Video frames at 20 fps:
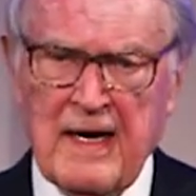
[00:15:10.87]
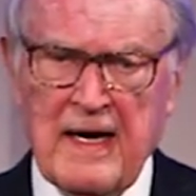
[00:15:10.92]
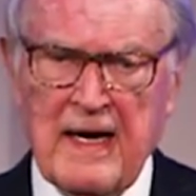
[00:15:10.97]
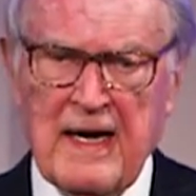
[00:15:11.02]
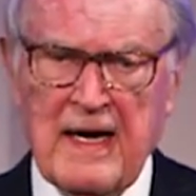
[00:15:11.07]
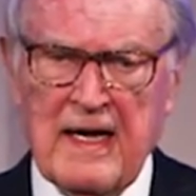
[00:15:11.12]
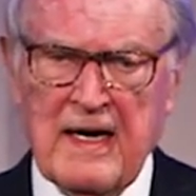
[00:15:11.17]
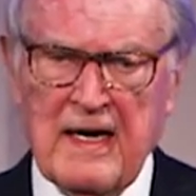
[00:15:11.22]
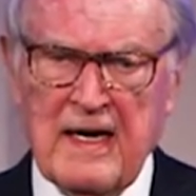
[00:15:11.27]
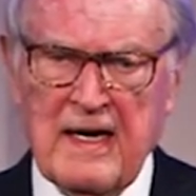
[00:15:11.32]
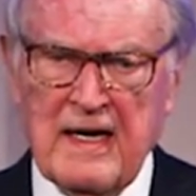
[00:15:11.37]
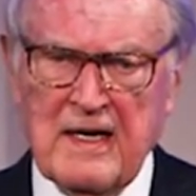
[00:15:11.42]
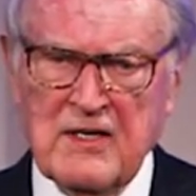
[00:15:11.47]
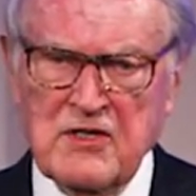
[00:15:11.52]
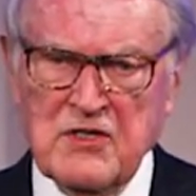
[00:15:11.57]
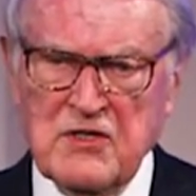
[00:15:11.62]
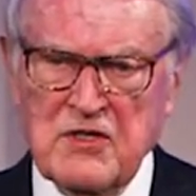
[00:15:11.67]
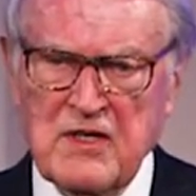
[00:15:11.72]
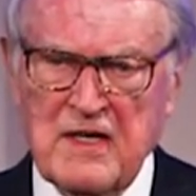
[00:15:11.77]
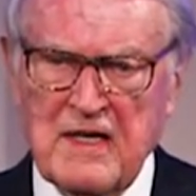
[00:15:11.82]
It
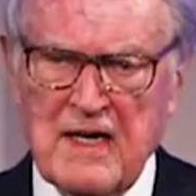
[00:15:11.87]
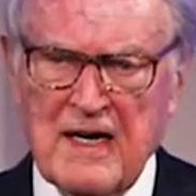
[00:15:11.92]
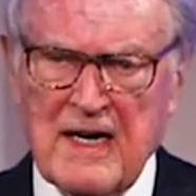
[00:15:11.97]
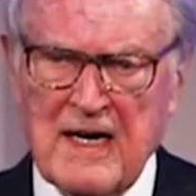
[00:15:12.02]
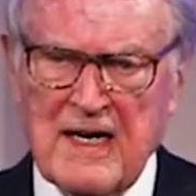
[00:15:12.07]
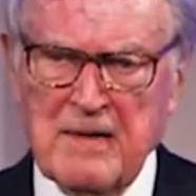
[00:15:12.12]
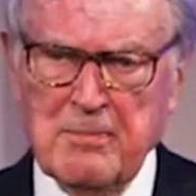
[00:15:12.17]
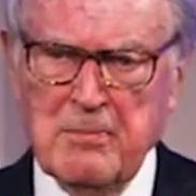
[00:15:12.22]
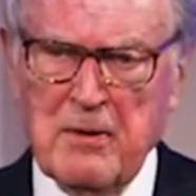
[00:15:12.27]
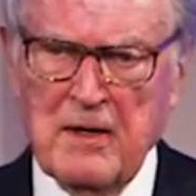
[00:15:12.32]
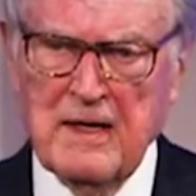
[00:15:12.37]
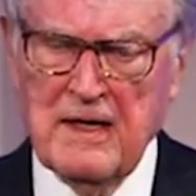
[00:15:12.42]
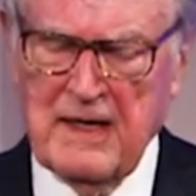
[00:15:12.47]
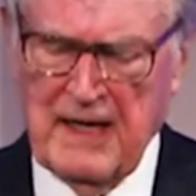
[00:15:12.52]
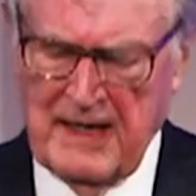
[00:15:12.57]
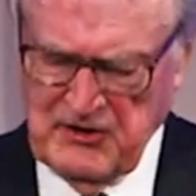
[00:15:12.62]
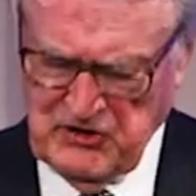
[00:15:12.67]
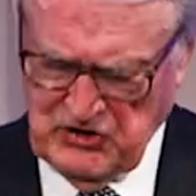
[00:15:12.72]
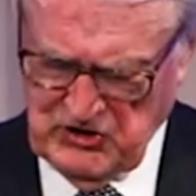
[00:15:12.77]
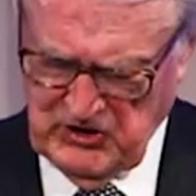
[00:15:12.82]
is the
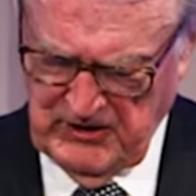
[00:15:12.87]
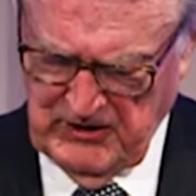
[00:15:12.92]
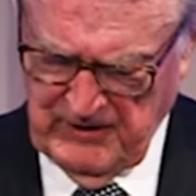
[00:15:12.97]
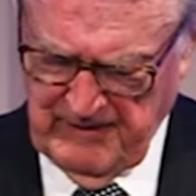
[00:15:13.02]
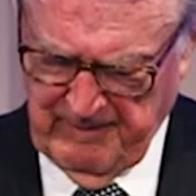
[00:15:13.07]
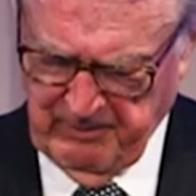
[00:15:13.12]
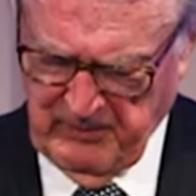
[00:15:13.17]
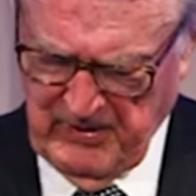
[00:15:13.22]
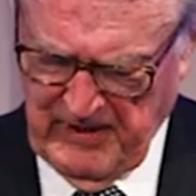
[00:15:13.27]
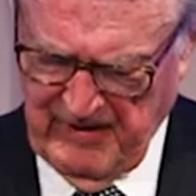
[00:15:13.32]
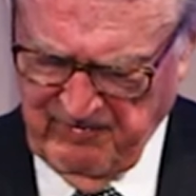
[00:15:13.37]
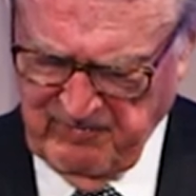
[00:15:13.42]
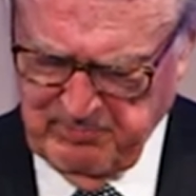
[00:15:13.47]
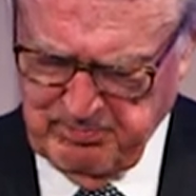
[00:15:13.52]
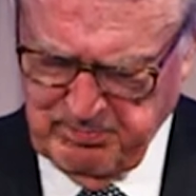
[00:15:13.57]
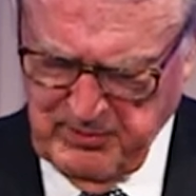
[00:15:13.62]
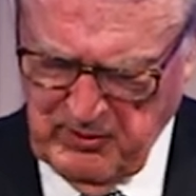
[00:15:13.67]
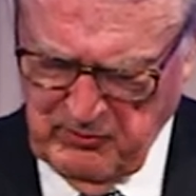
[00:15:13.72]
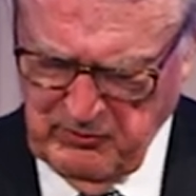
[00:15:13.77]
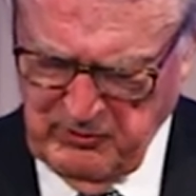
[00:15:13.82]
obligation
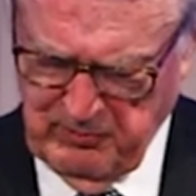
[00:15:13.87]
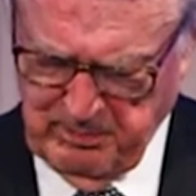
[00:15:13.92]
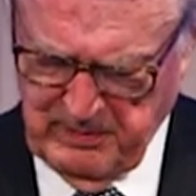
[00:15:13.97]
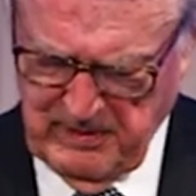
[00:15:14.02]
of both